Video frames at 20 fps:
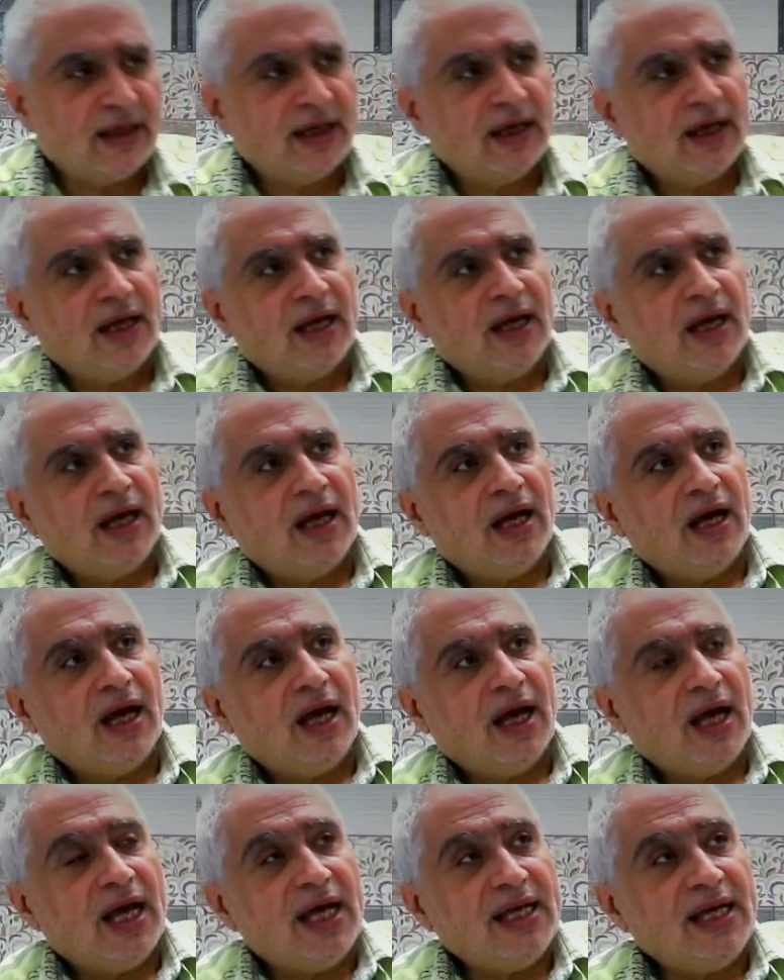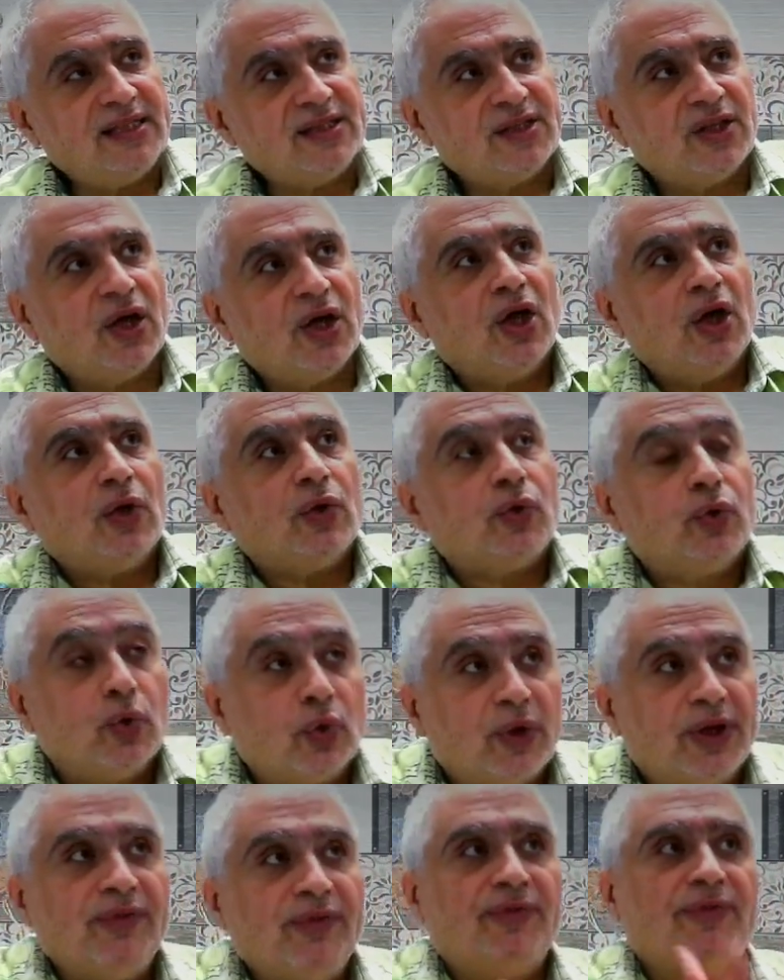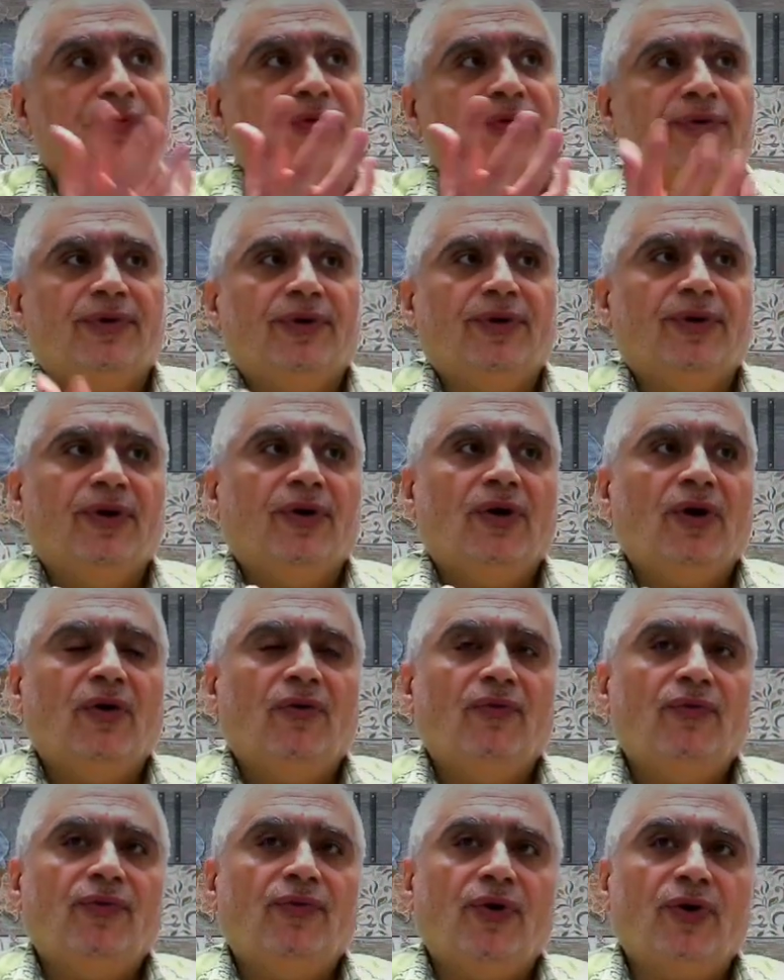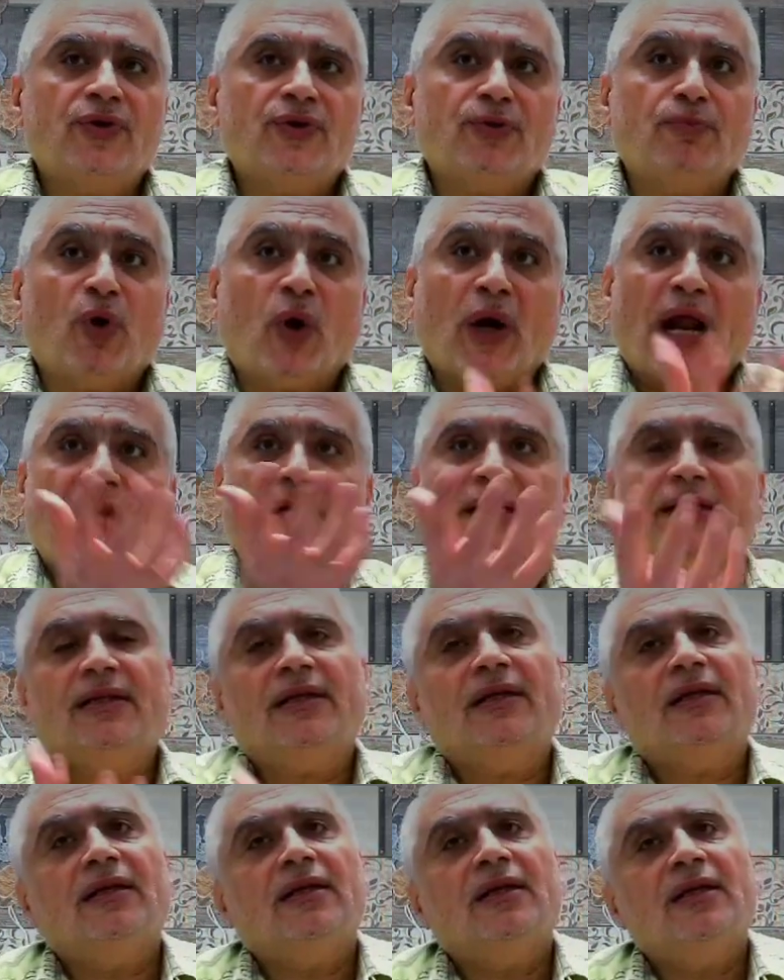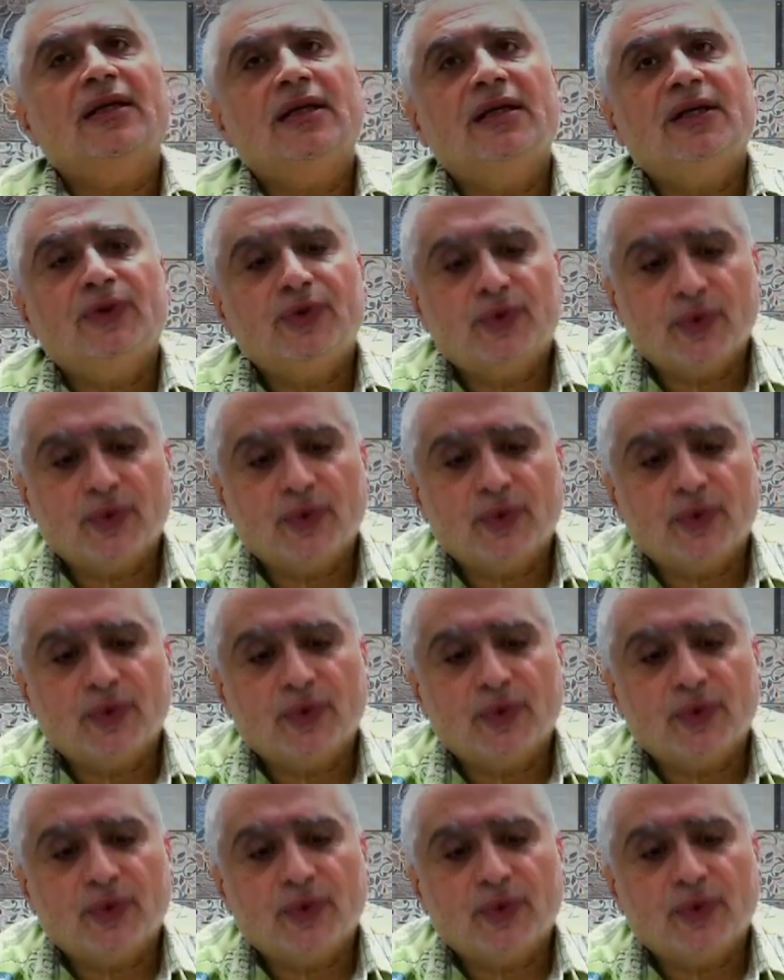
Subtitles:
is to give first morality to his